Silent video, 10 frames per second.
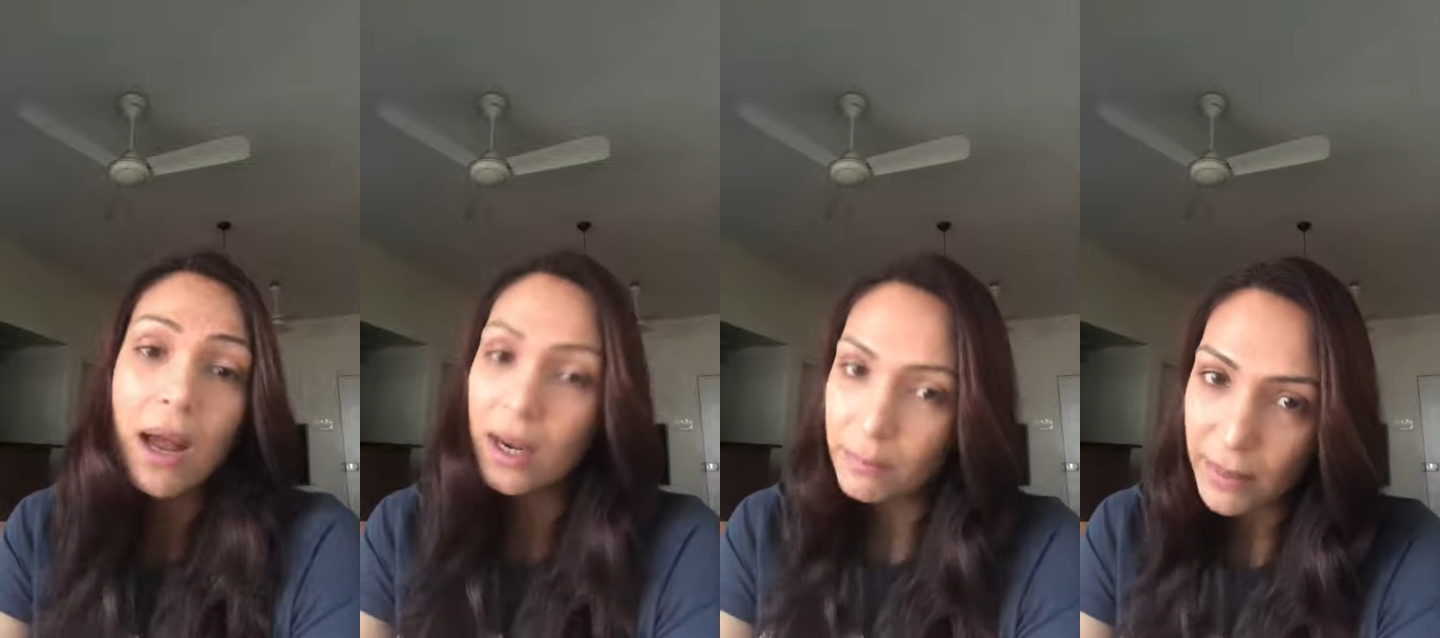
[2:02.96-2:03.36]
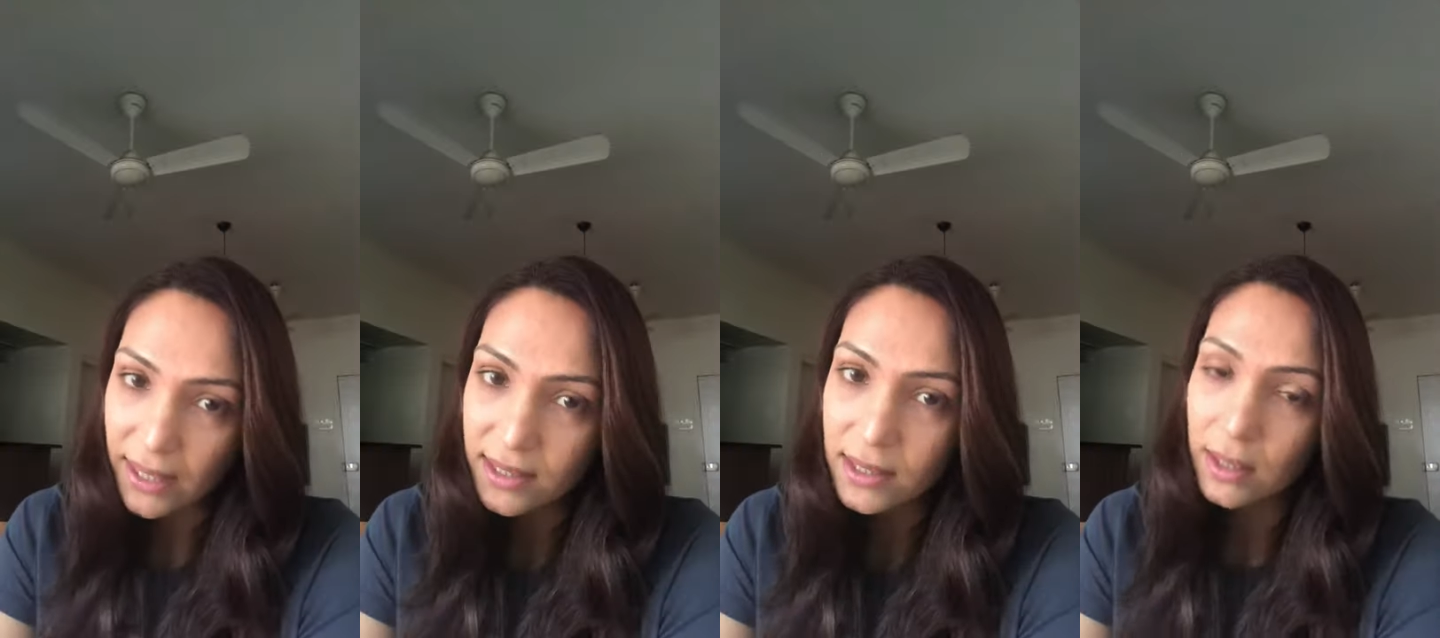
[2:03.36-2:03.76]

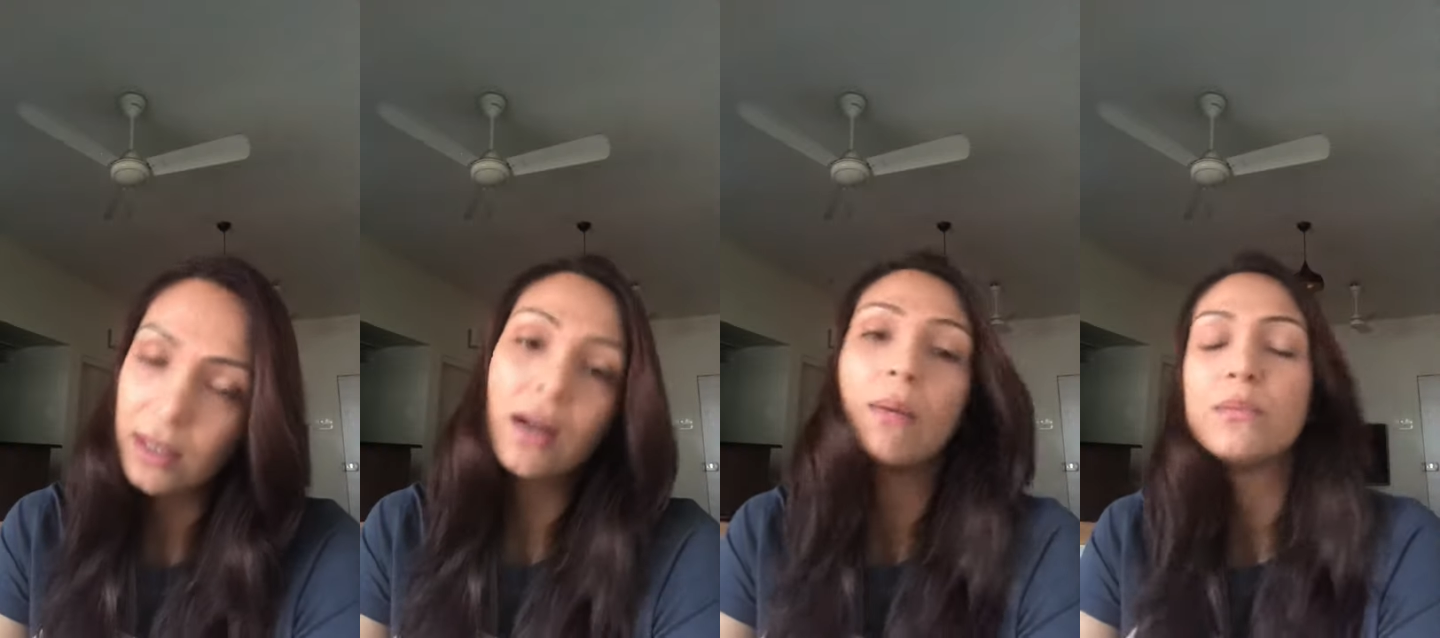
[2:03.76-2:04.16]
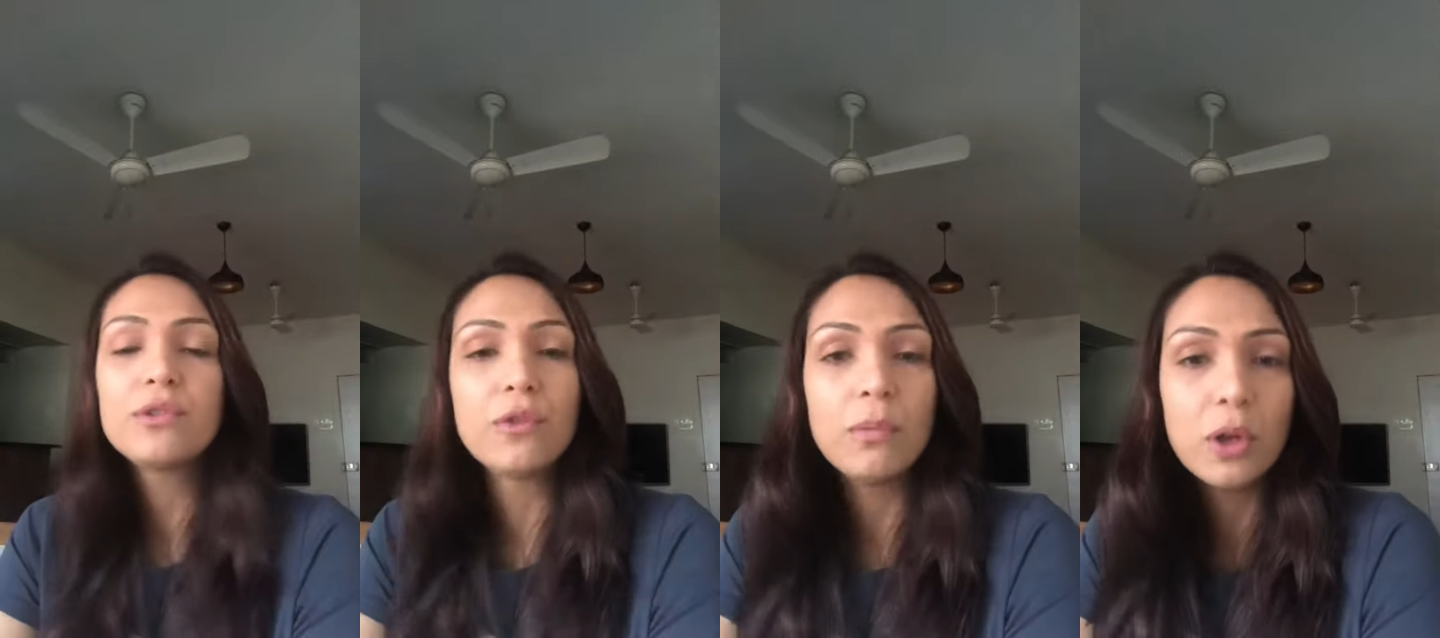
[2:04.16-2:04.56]
plant-based and it
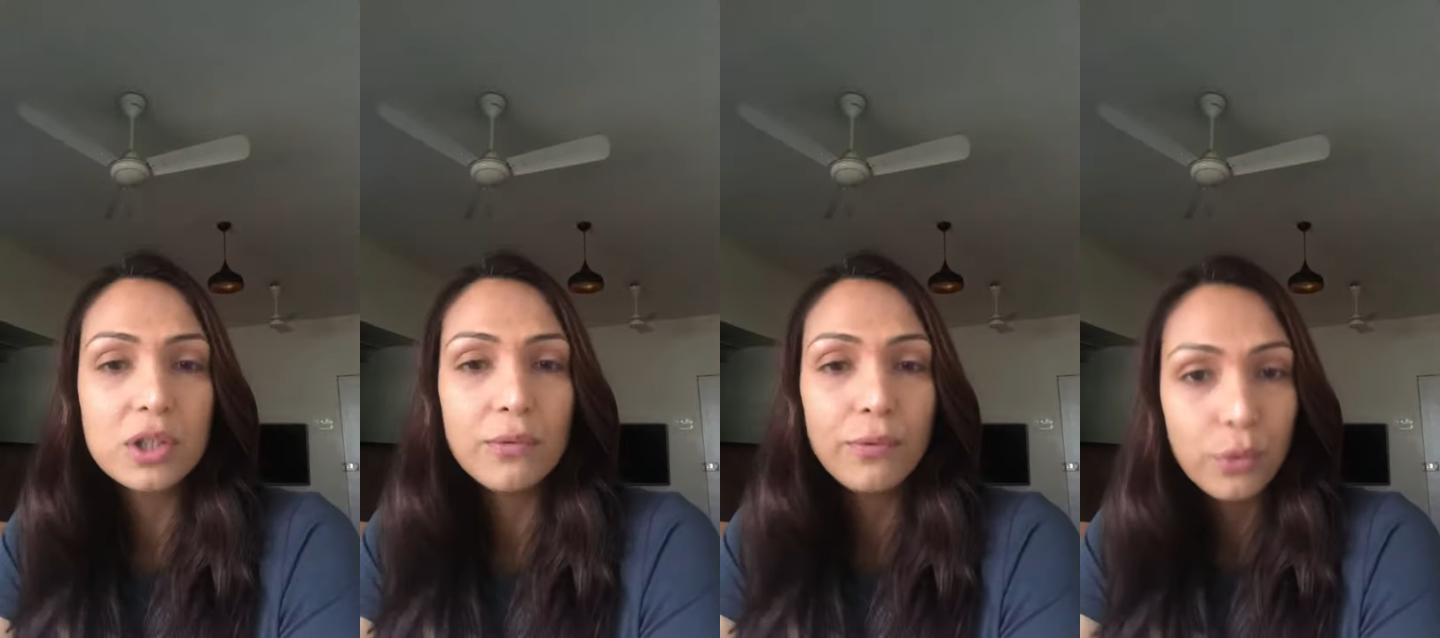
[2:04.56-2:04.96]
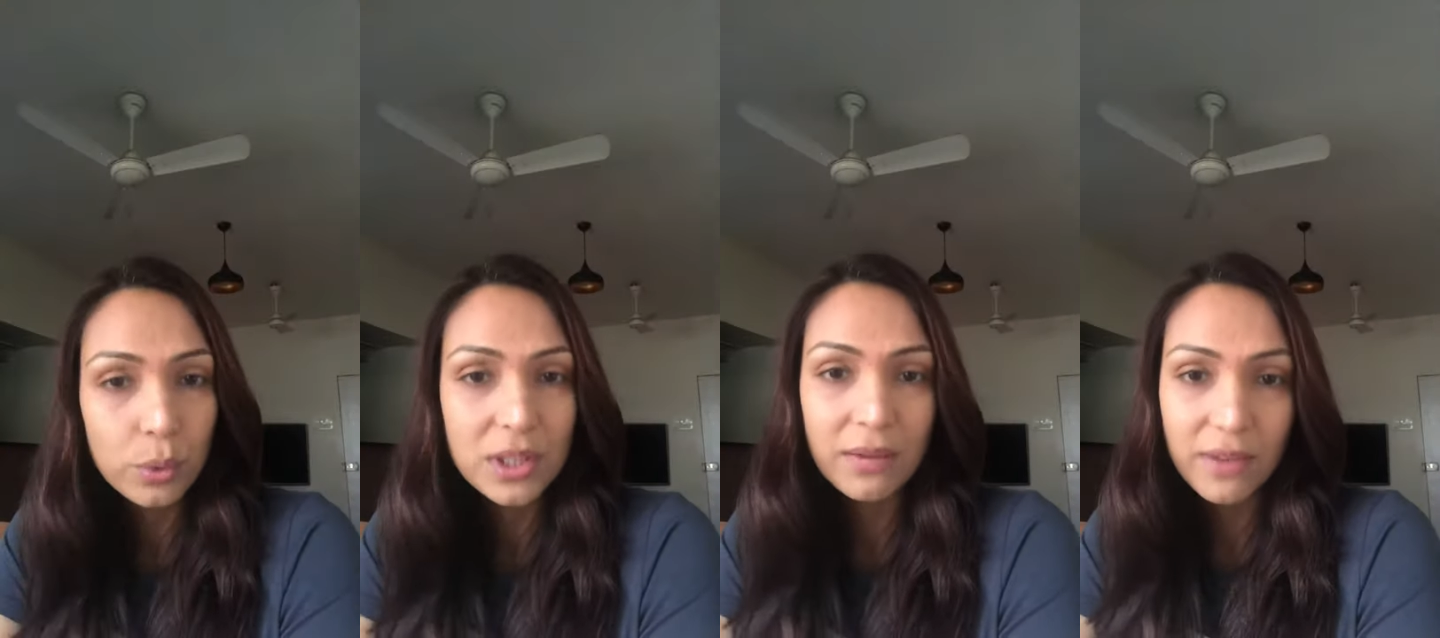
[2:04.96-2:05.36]
comes from lots of
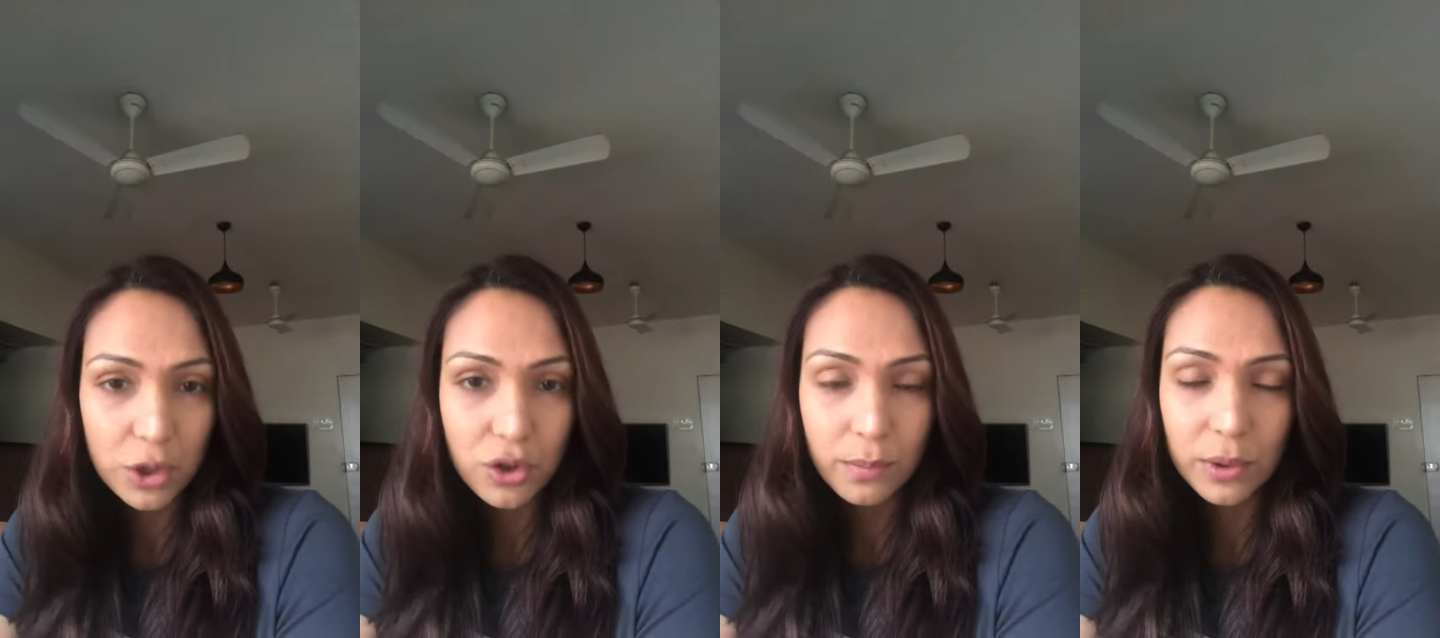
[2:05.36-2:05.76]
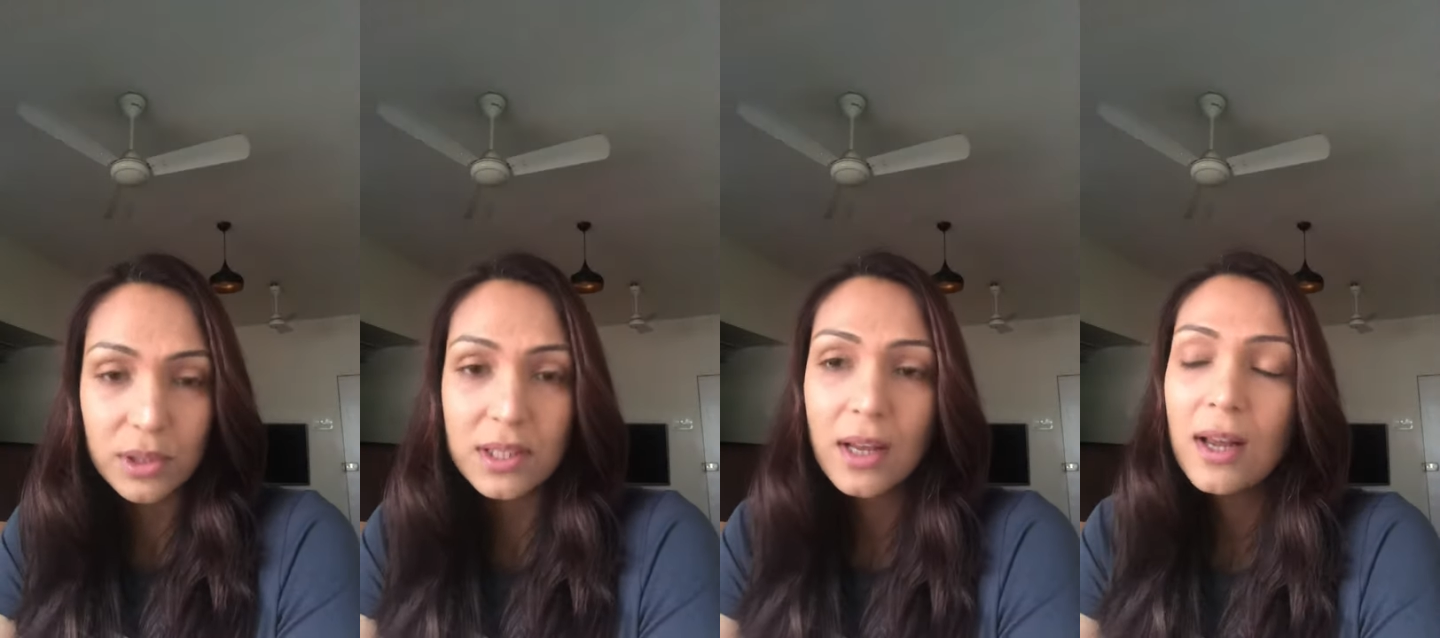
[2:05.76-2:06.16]
fruits and
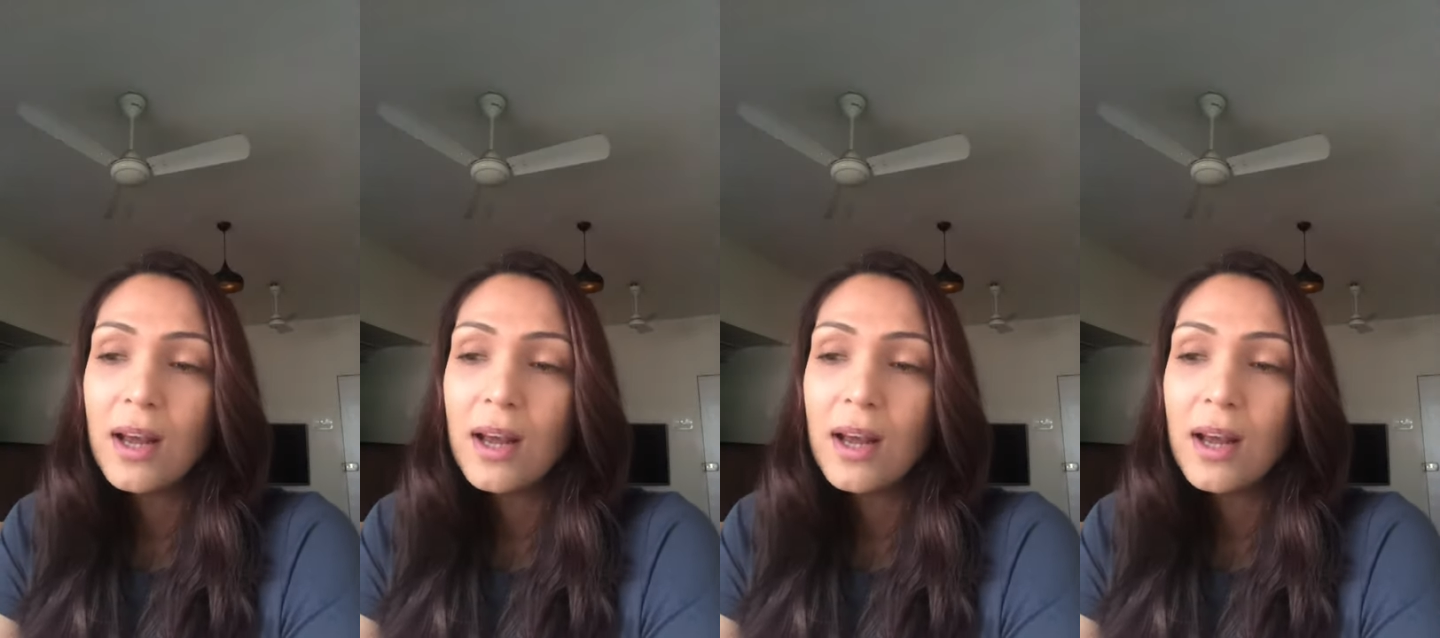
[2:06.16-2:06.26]
vegetables.